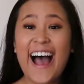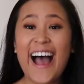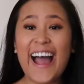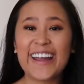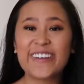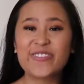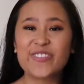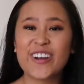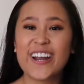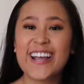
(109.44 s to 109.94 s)

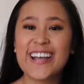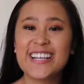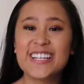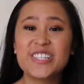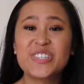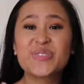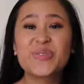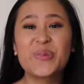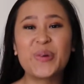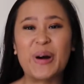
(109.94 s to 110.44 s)
Hi
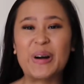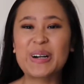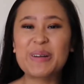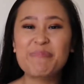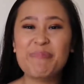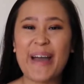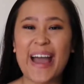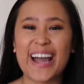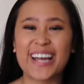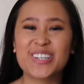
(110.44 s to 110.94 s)
friends,
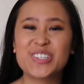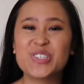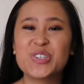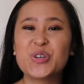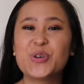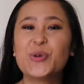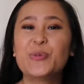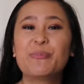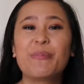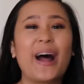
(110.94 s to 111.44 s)
welcome back
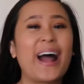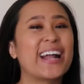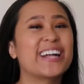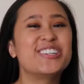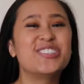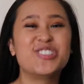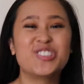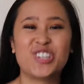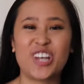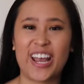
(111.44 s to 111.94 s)
to my
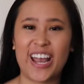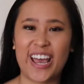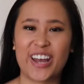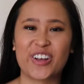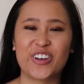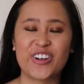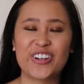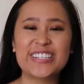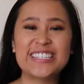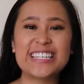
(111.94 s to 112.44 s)

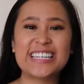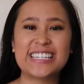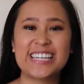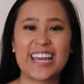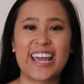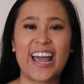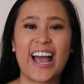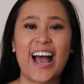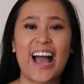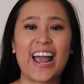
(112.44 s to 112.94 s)
channel.
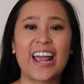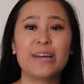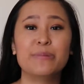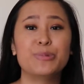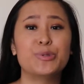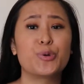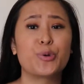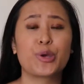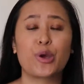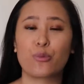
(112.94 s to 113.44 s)
Today I
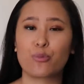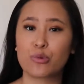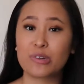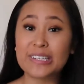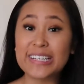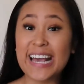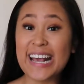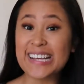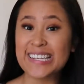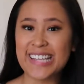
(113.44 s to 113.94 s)
am doing a
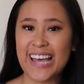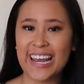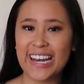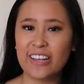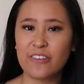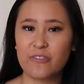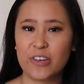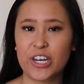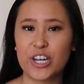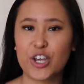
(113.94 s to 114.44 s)
really
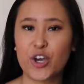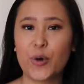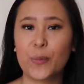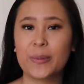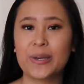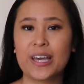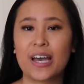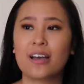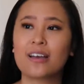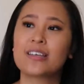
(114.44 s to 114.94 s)
exciting video
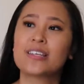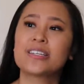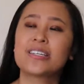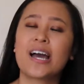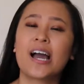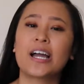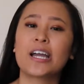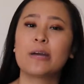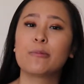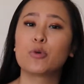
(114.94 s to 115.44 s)
because
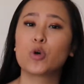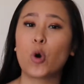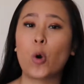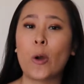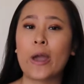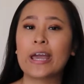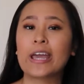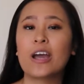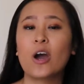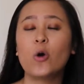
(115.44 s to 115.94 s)
I'm
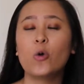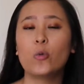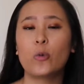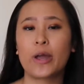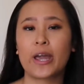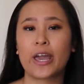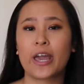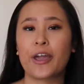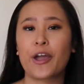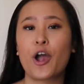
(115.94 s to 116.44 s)
going
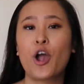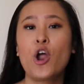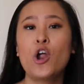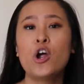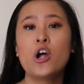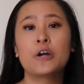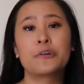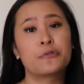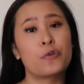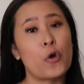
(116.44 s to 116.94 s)
away
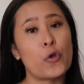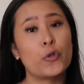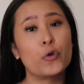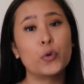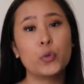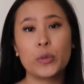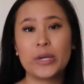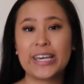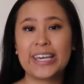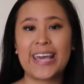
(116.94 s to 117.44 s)
for
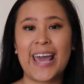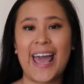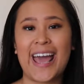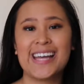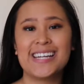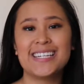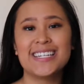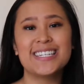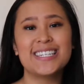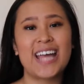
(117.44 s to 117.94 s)
the
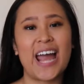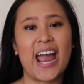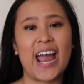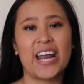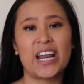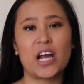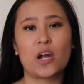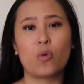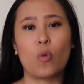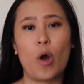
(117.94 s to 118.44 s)
weekend
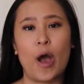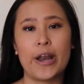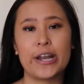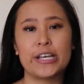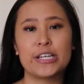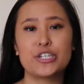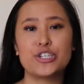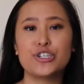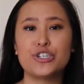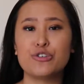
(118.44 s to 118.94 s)
and I
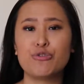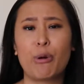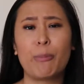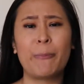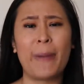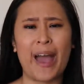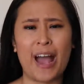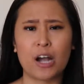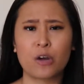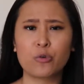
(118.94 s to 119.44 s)
wanted to do a
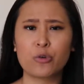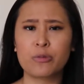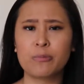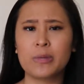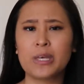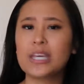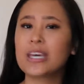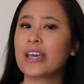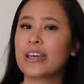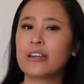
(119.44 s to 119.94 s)
pack with
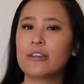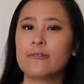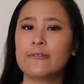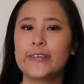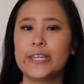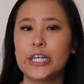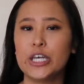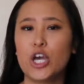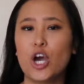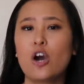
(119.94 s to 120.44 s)
me kind of
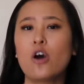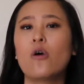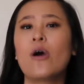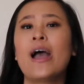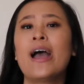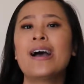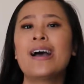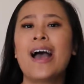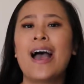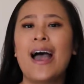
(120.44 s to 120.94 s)
video
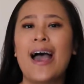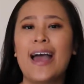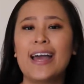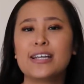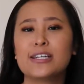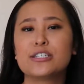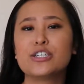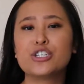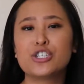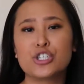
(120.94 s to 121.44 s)

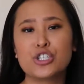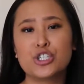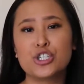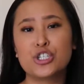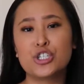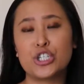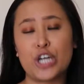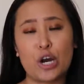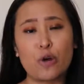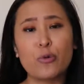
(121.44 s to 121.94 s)
and just
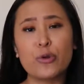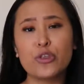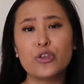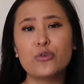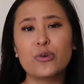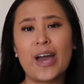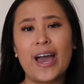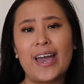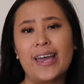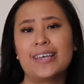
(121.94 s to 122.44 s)
share with
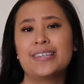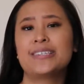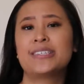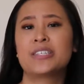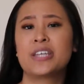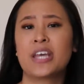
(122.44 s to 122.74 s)
you guys